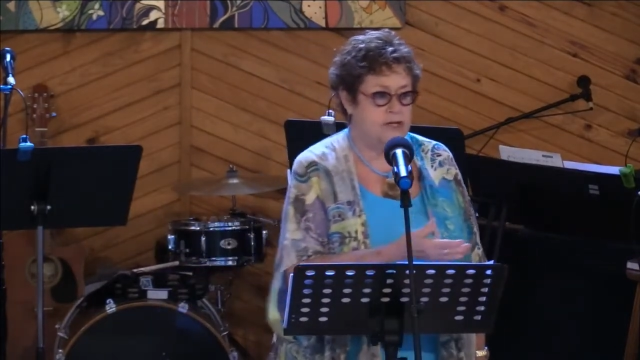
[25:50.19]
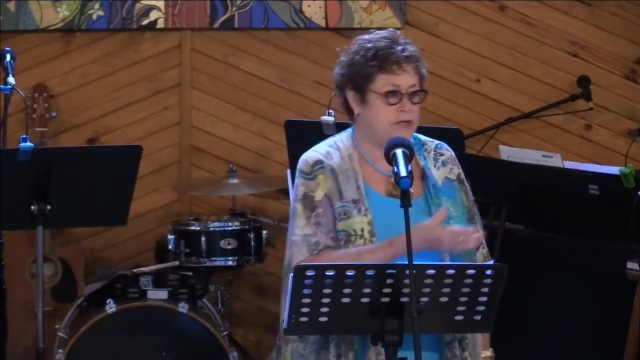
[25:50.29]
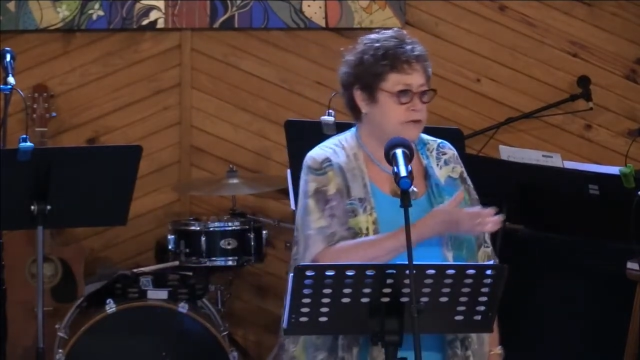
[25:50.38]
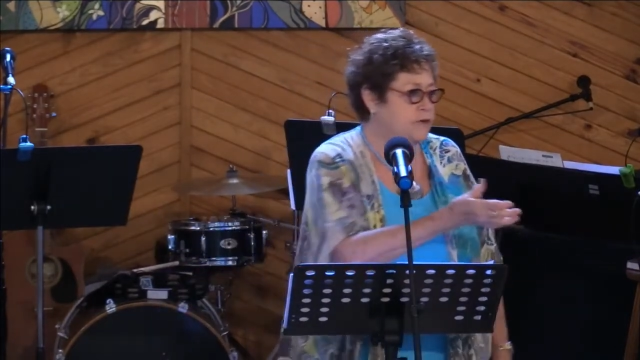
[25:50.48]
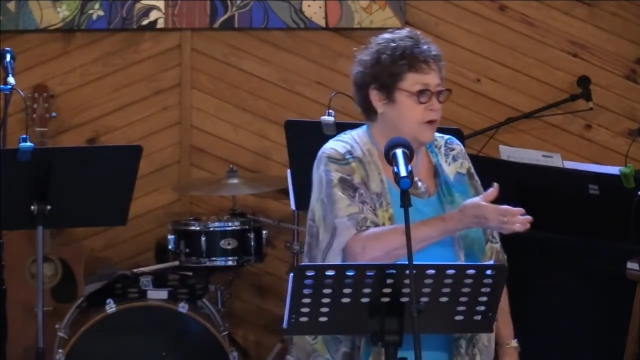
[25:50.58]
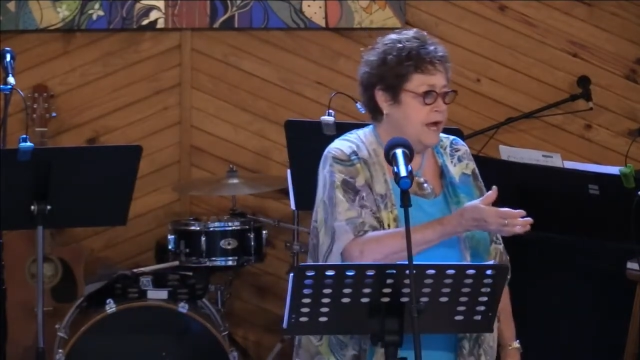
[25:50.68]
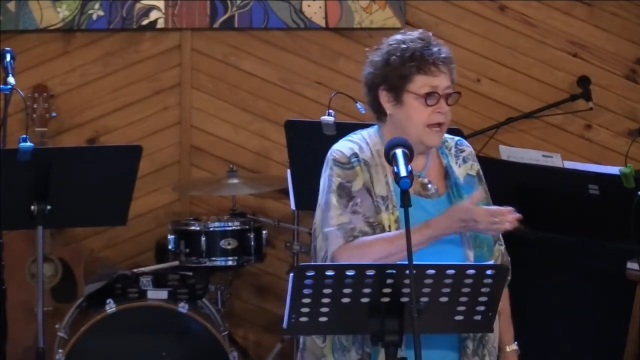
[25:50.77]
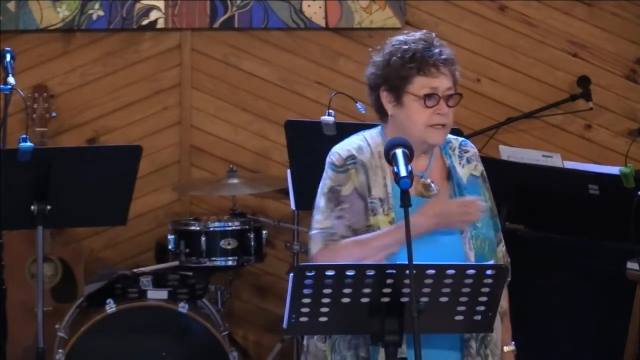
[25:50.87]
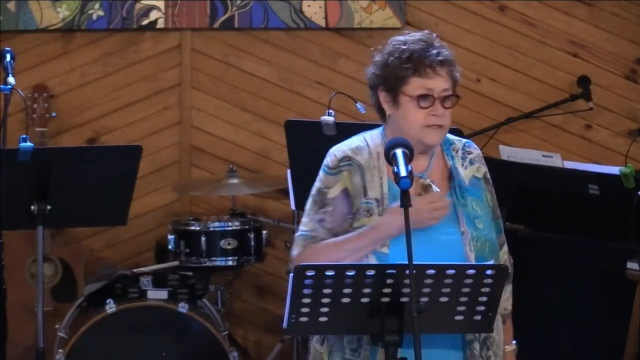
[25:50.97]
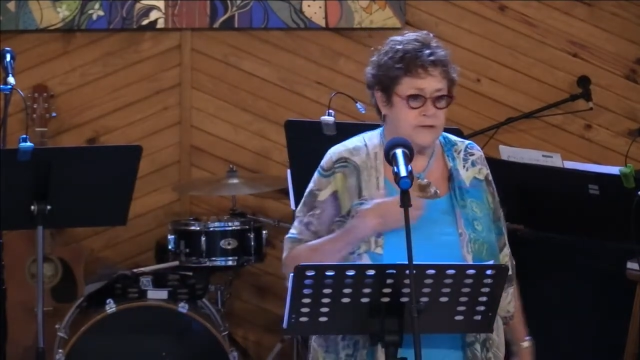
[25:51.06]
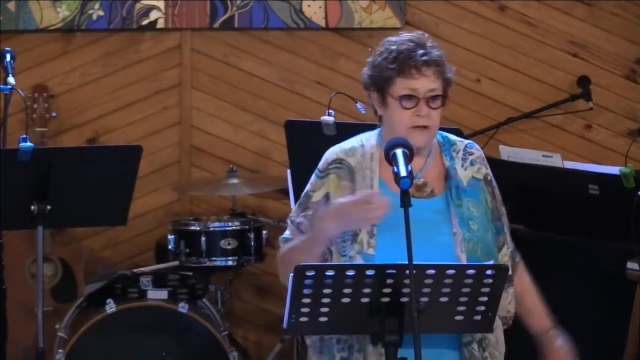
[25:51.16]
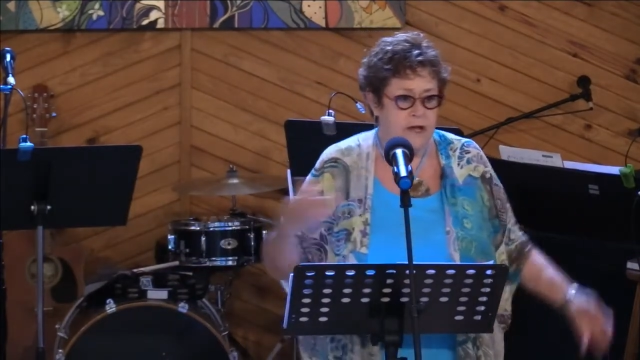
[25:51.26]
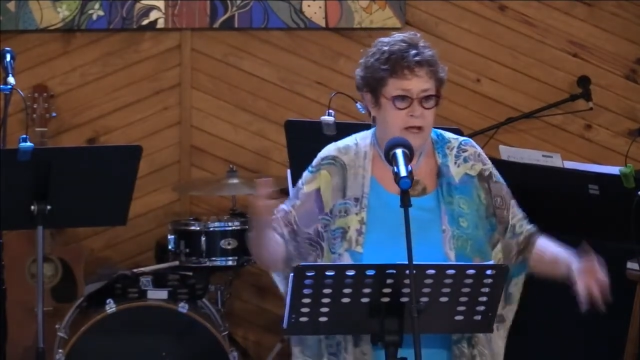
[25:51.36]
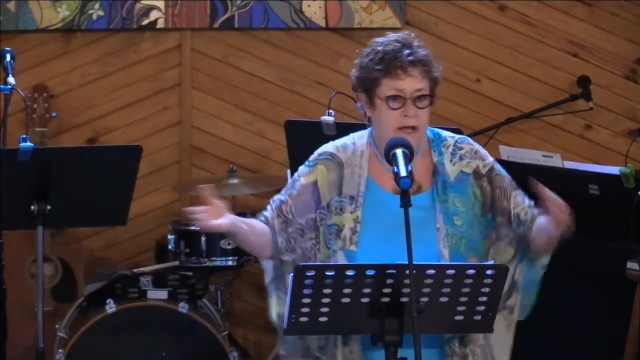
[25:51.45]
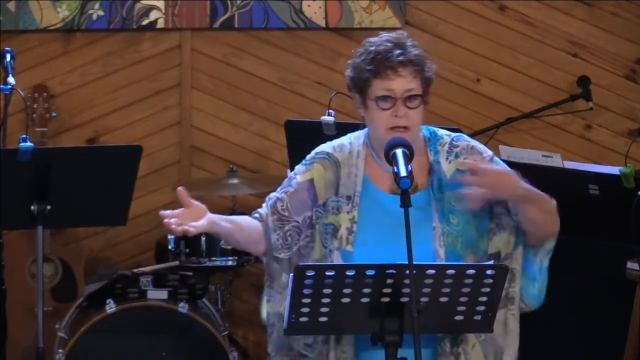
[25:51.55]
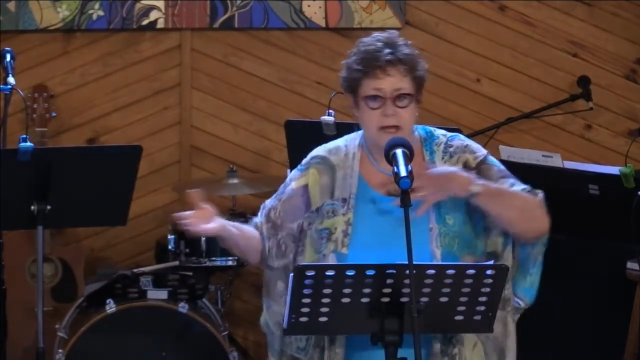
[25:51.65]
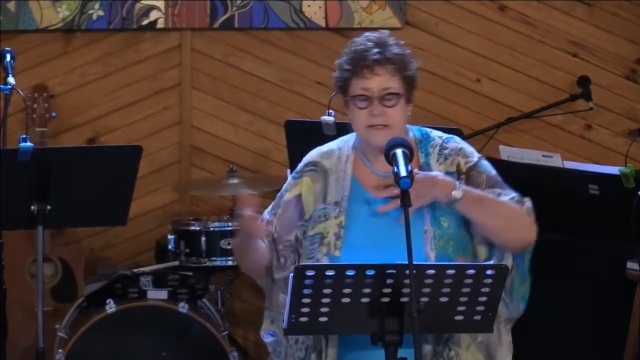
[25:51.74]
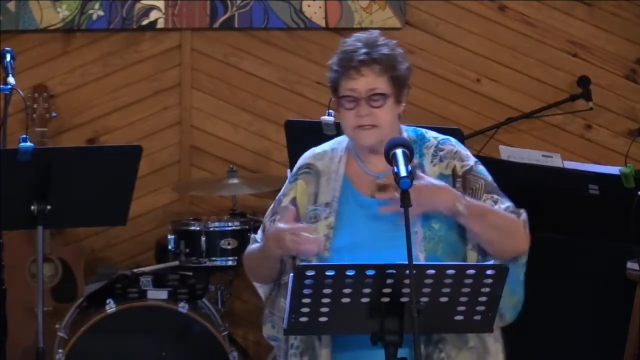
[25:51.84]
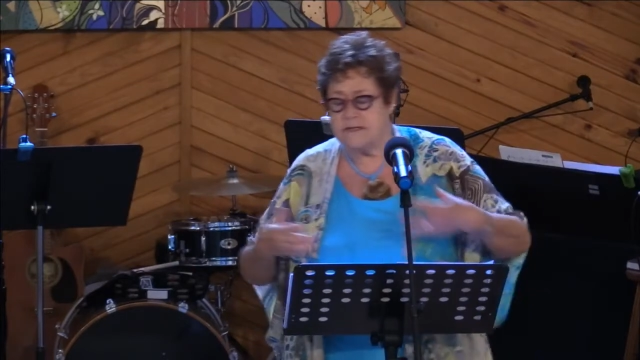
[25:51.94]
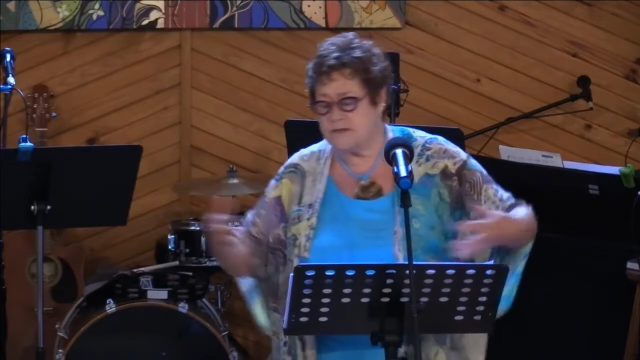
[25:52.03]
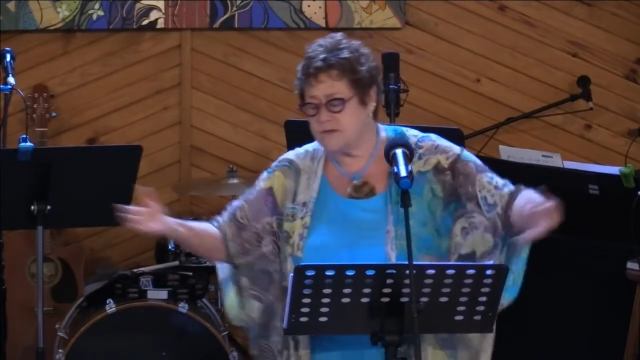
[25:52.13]
children or aunts or
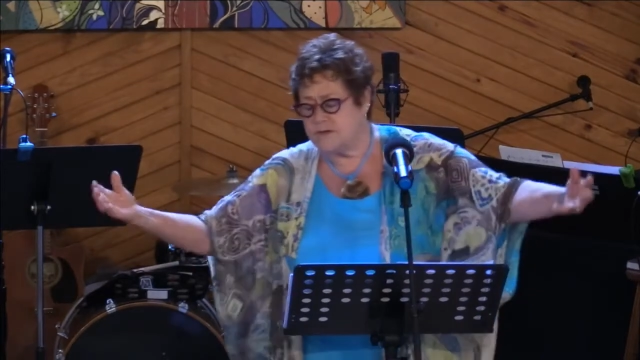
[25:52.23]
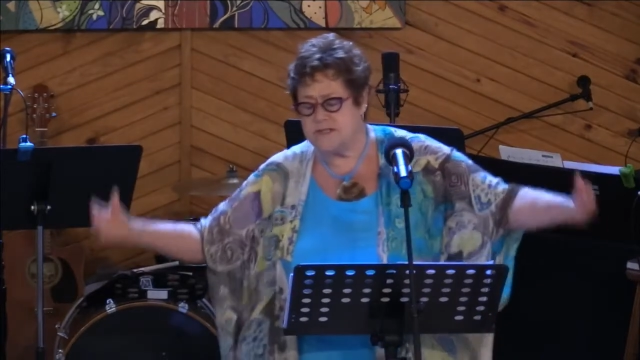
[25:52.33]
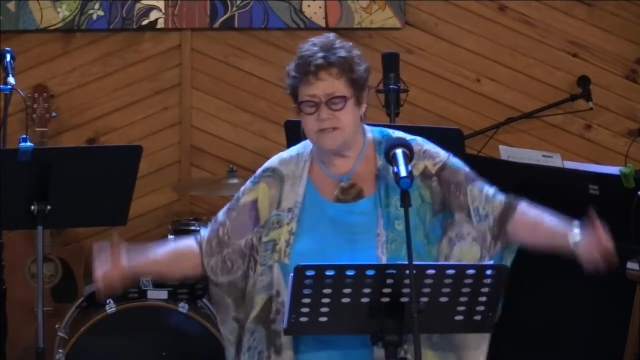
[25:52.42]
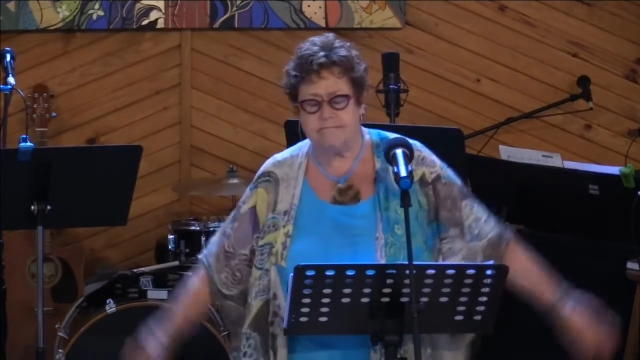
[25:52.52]
cousins or